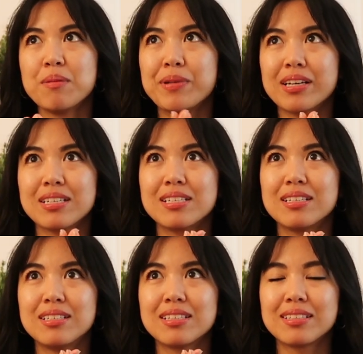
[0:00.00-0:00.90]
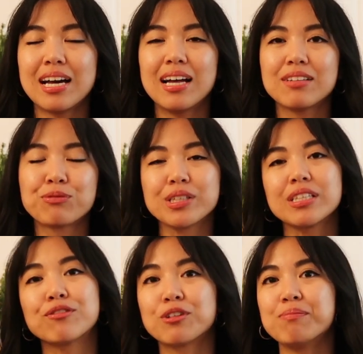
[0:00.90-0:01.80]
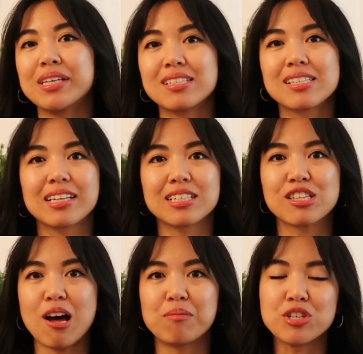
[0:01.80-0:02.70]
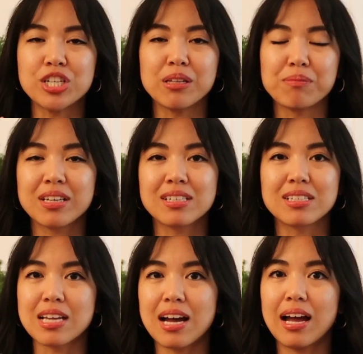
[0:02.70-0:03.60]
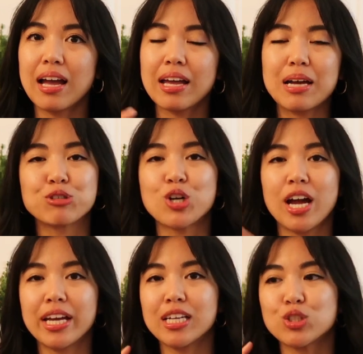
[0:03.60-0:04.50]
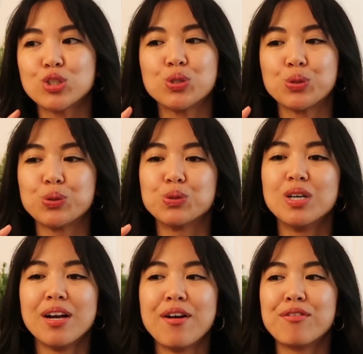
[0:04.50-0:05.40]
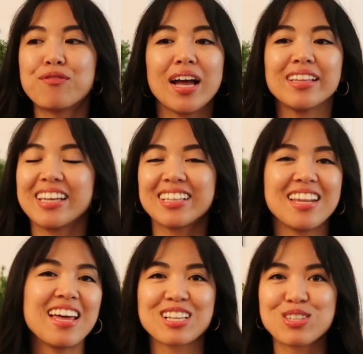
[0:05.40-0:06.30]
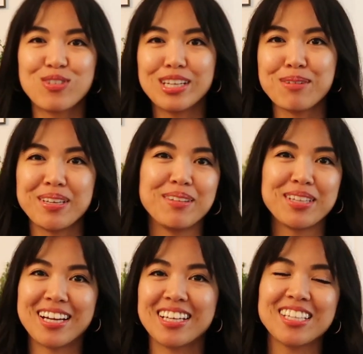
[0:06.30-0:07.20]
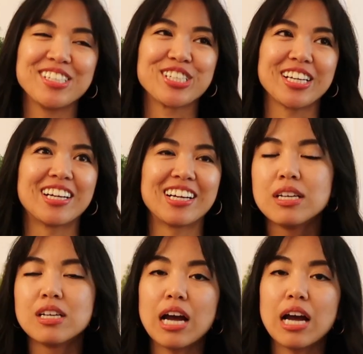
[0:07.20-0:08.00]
because that really for me is like a slot machine, because I am trying to find like the next funny meme that I can share.